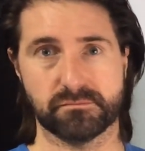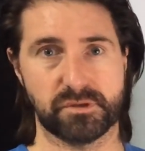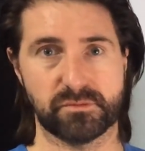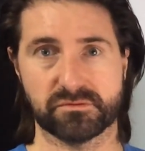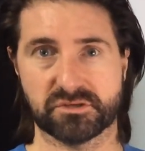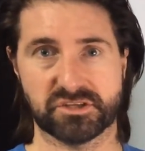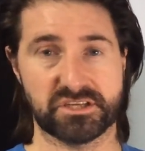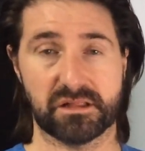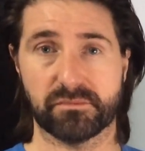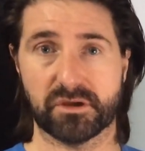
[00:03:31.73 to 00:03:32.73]
people just
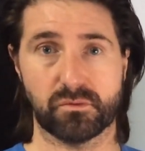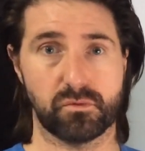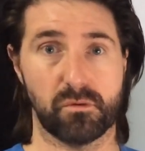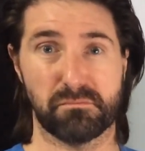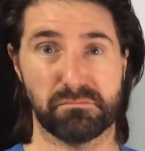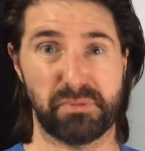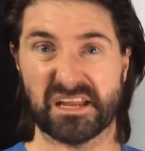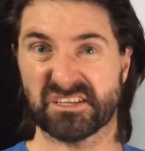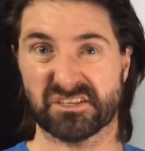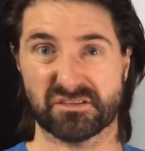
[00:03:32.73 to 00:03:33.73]
tell me what
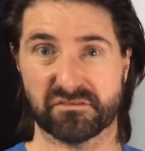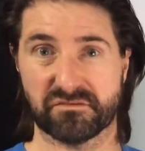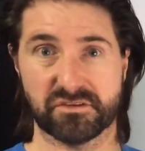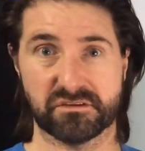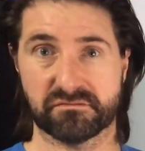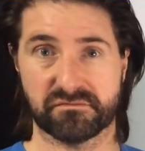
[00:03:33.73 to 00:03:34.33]
bits of the